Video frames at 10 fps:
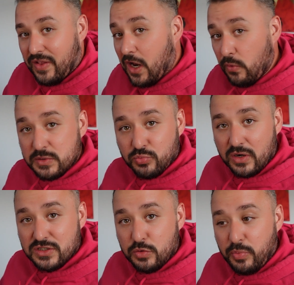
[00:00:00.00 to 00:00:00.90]
The lowest
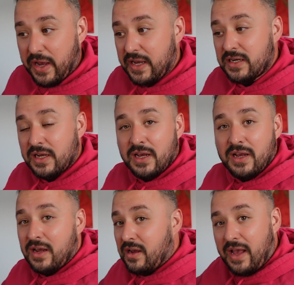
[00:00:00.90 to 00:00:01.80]
price you paid,
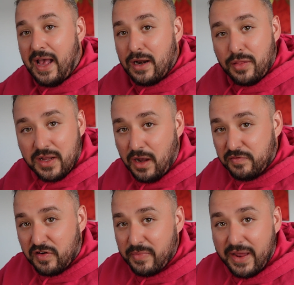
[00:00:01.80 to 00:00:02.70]
anything up
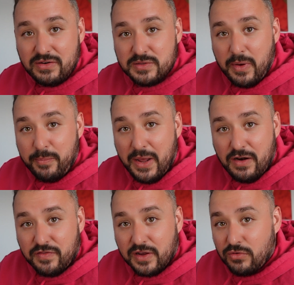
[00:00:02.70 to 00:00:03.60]
from there is
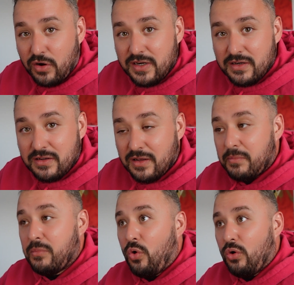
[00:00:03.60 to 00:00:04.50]
benefit, right?
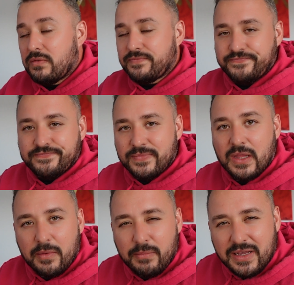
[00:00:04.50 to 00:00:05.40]
More,
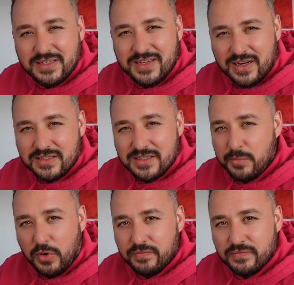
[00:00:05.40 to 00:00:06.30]
it makes sense,
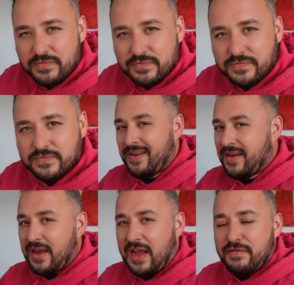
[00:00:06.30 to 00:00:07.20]
come on.
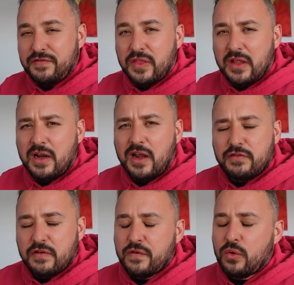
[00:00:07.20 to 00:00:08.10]
And for the
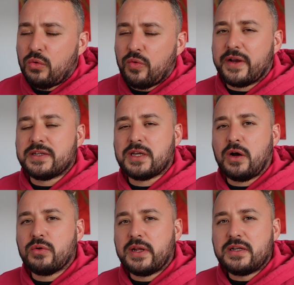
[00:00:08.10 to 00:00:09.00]
love of all that is
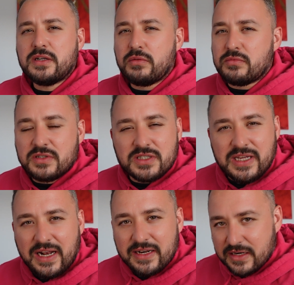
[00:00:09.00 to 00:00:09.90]
holy, don't
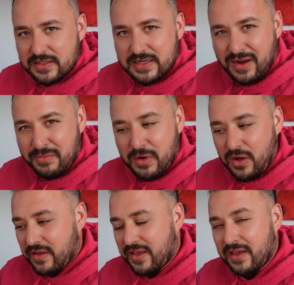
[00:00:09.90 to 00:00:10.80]
sell in a down
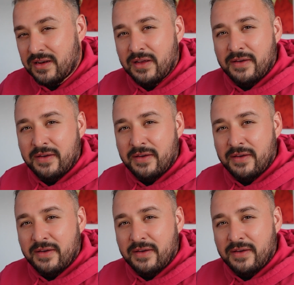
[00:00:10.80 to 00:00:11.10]
market.